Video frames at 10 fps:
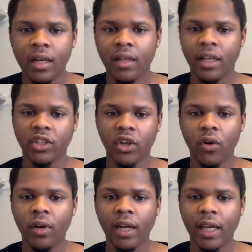They
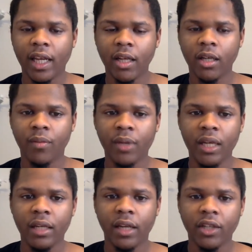showed that they can
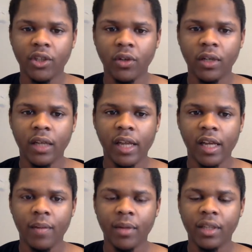compete. They showed that they
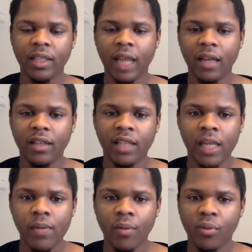can be a solid
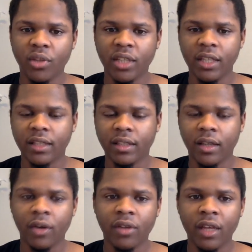team when Porzingis is
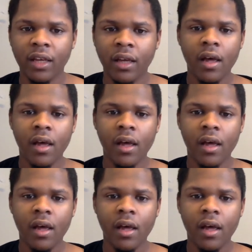healthy.